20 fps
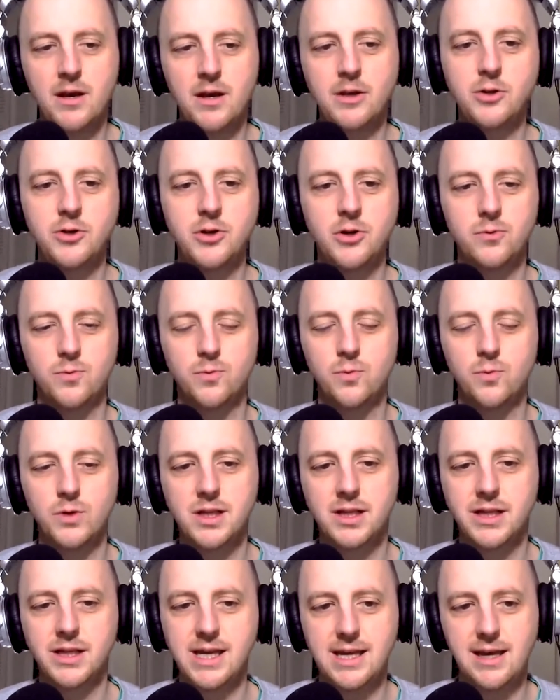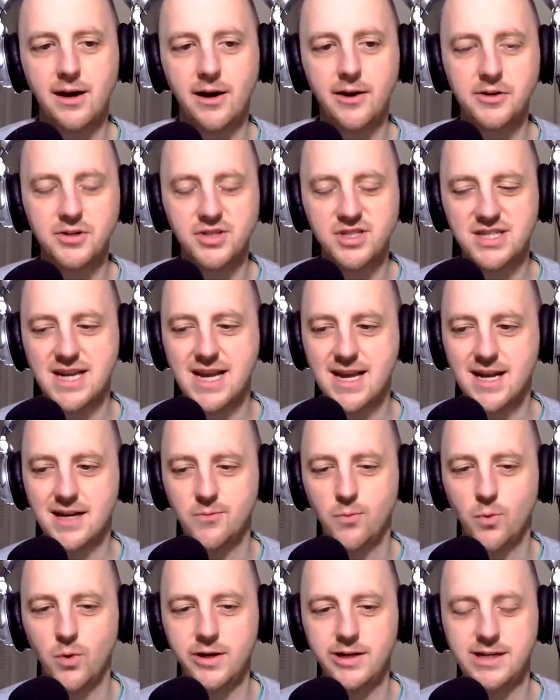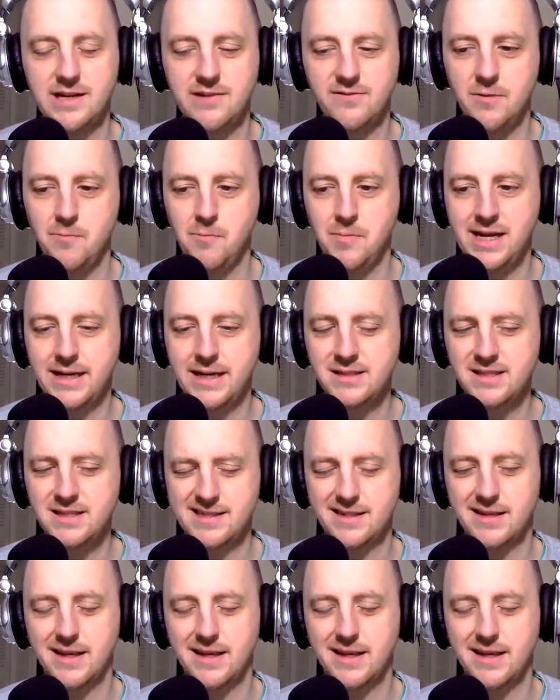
you don't really understand what it even means,